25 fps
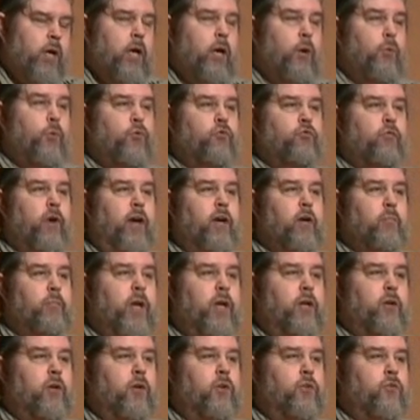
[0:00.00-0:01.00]
It was
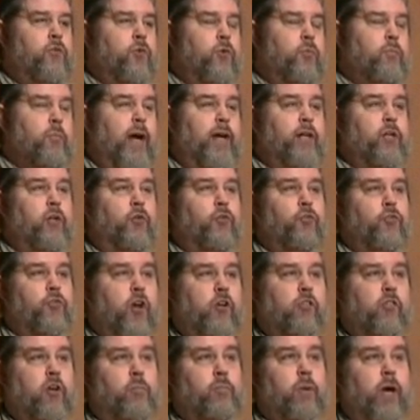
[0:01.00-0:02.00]
recommended to Michael
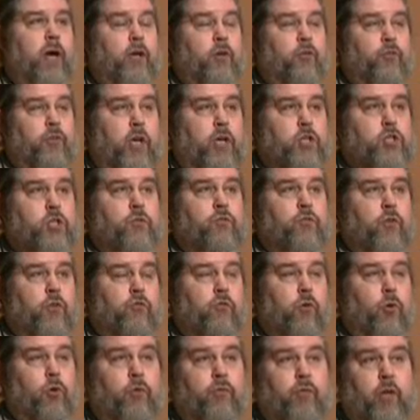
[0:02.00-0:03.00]
Cera by his agent for the
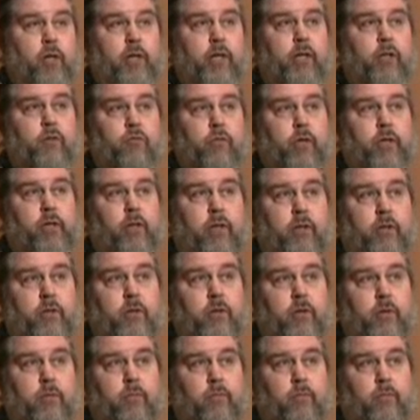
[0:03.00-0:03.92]
role of Elliot Vreeland.